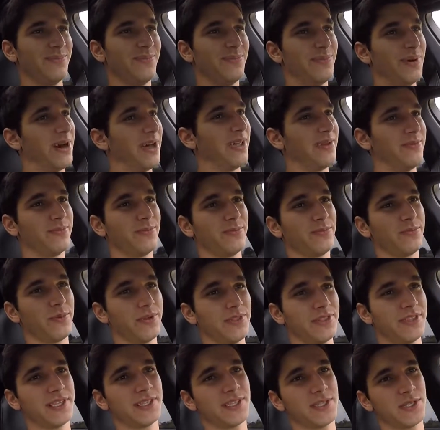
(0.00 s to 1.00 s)
but
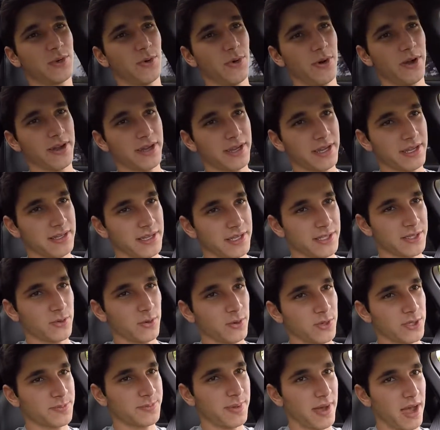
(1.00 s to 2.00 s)
with this torque and this
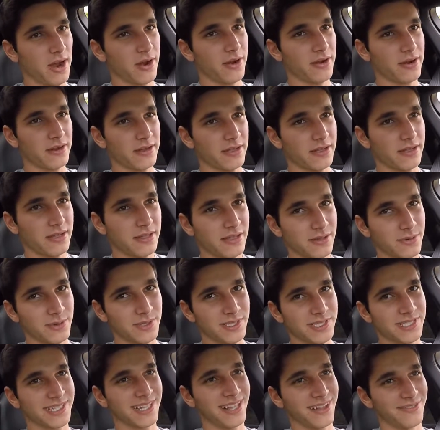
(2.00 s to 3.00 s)
horsepower, we
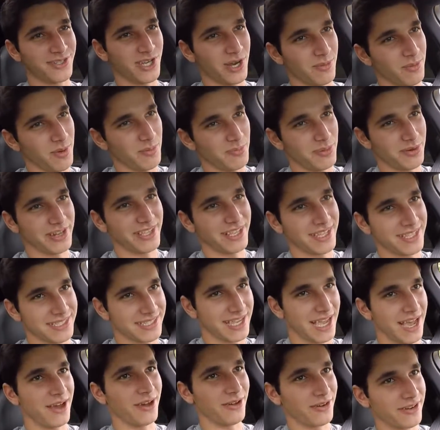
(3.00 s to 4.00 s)
still have trouble putting it
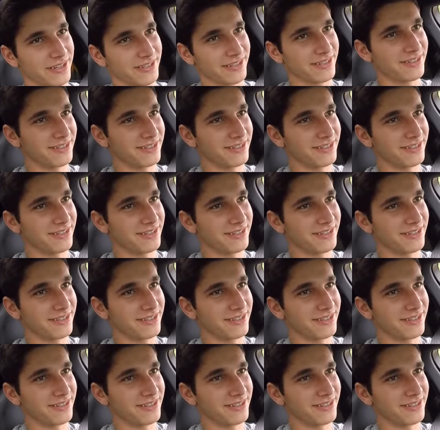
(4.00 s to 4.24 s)
down.